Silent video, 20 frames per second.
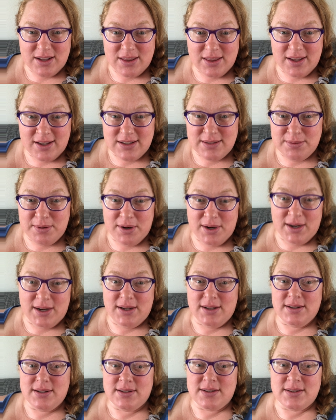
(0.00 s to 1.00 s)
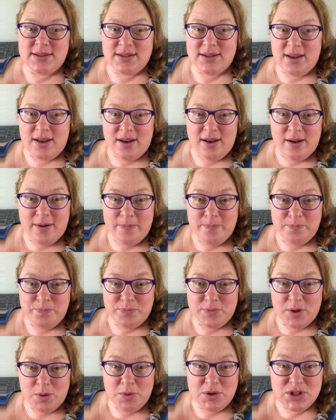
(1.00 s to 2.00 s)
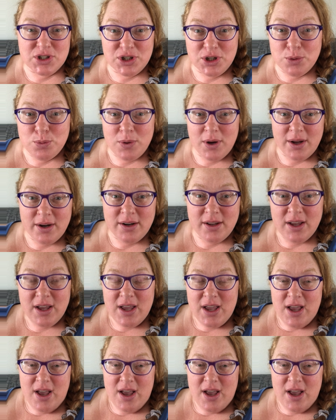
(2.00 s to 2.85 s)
the experience um, was a good one.